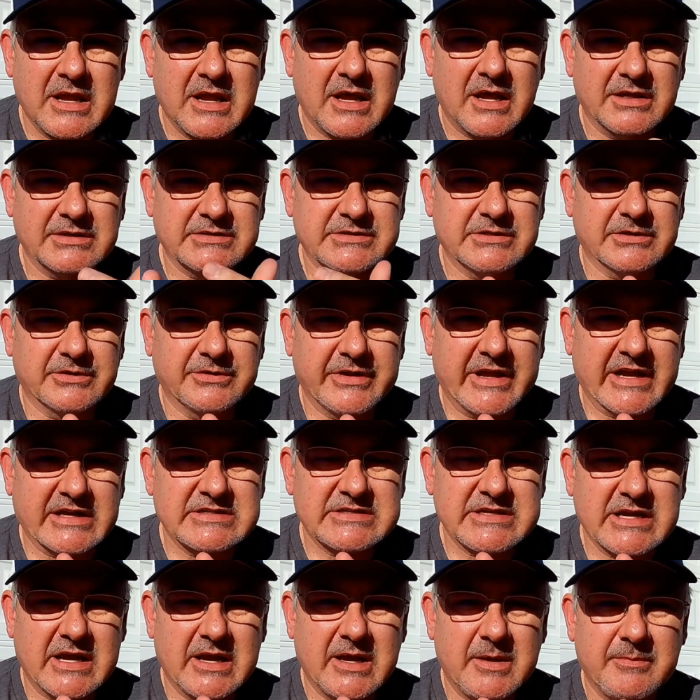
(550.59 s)
Until next
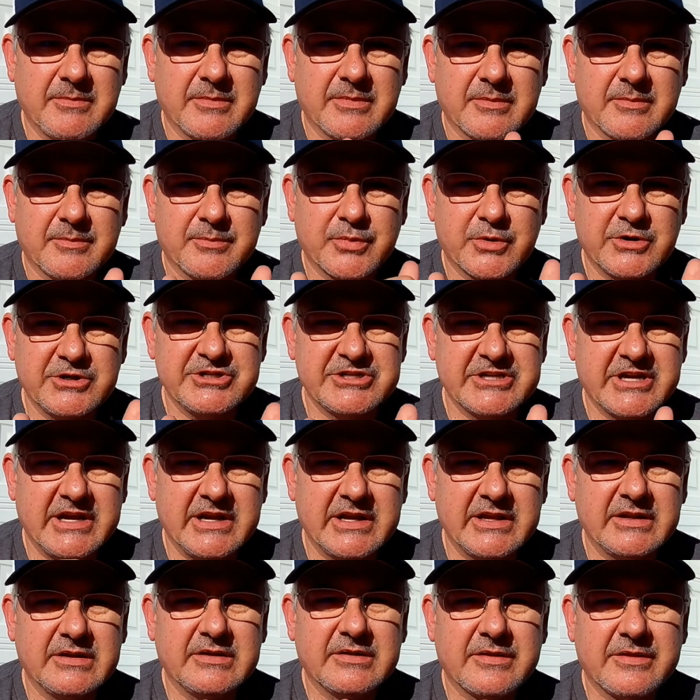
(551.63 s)
time, appreciate
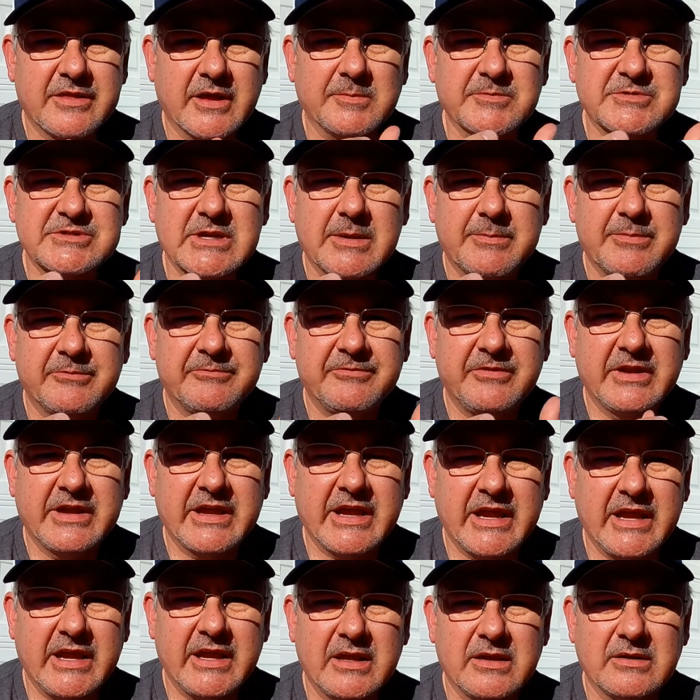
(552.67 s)
it. Thumbs up if you
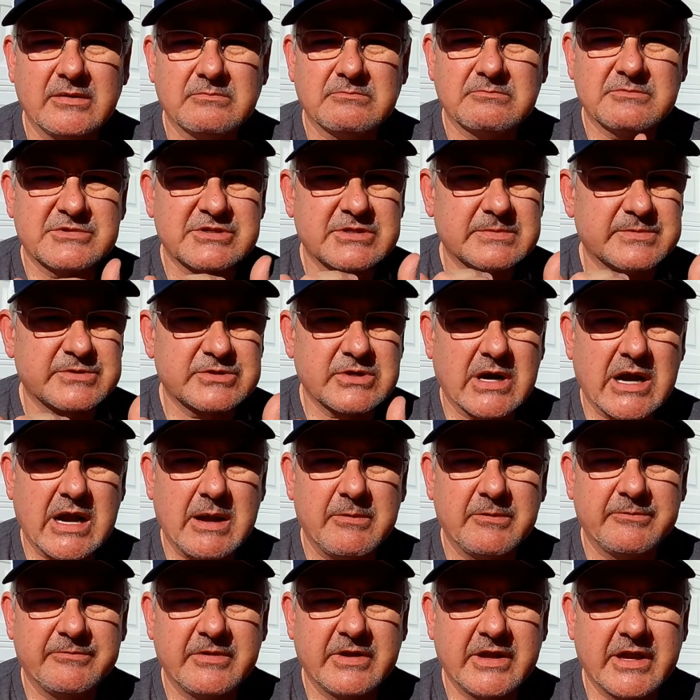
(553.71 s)
can, subscribe
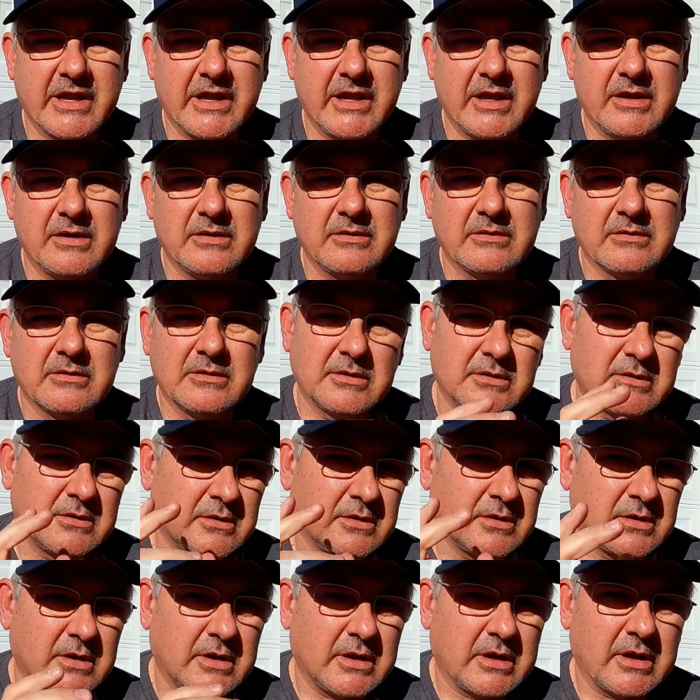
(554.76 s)
if you can,
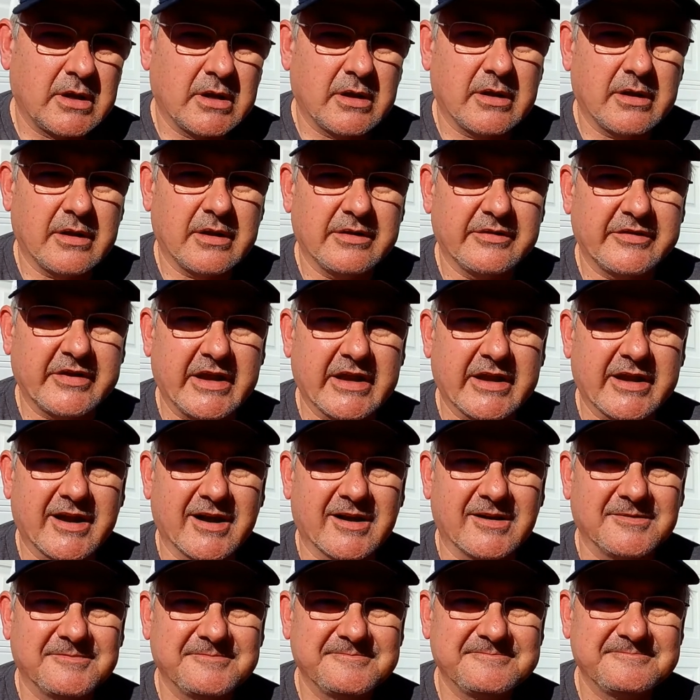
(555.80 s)
and take care.
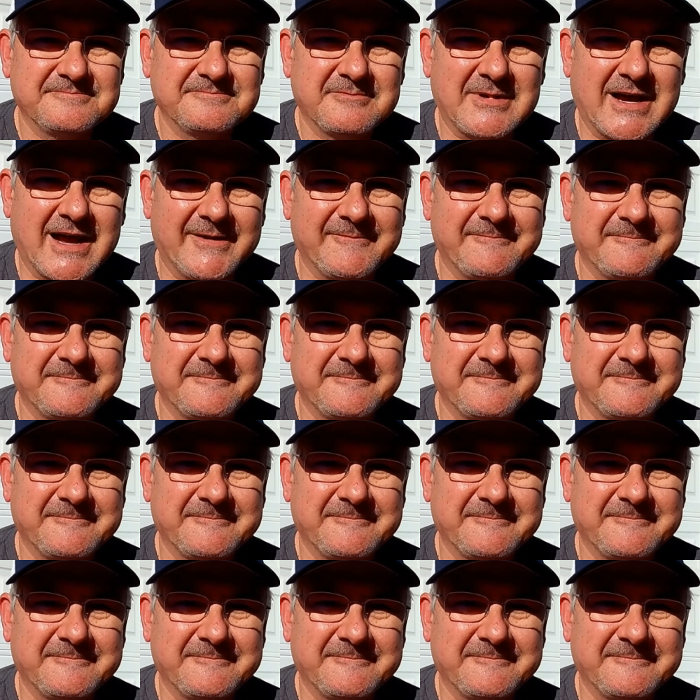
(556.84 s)
Bye.